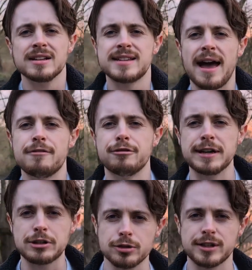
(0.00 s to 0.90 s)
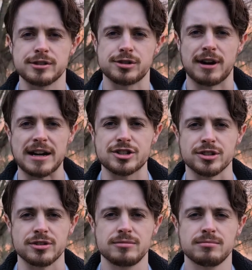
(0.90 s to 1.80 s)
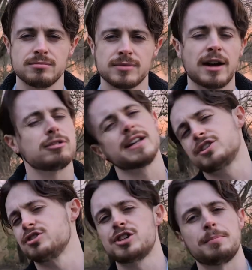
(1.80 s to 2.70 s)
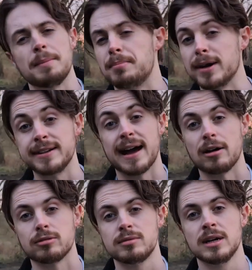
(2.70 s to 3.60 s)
to every good interaction, that relationship would break down.